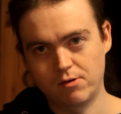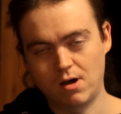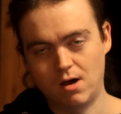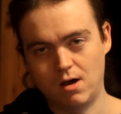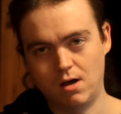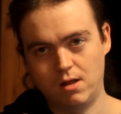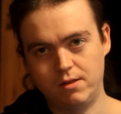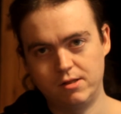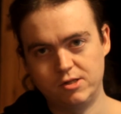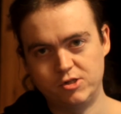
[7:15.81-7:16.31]

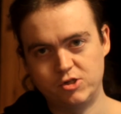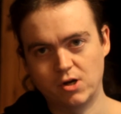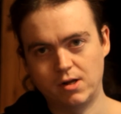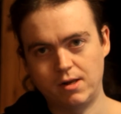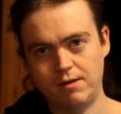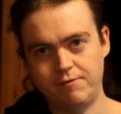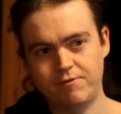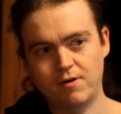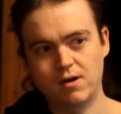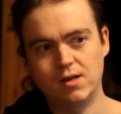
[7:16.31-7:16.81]
on the Johnny
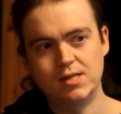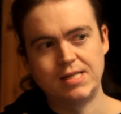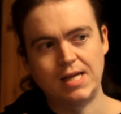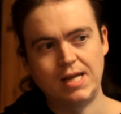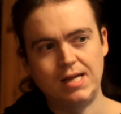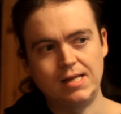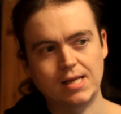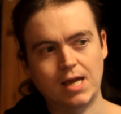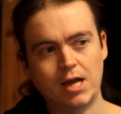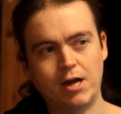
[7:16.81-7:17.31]

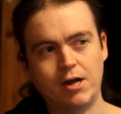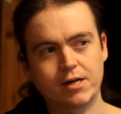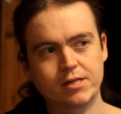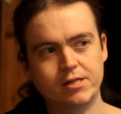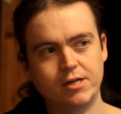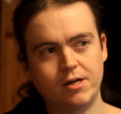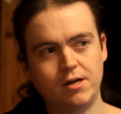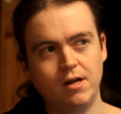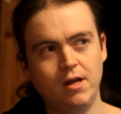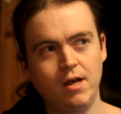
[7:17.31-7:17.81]
Fontane
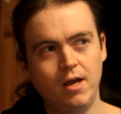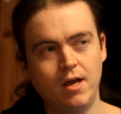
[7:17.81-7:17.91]
character,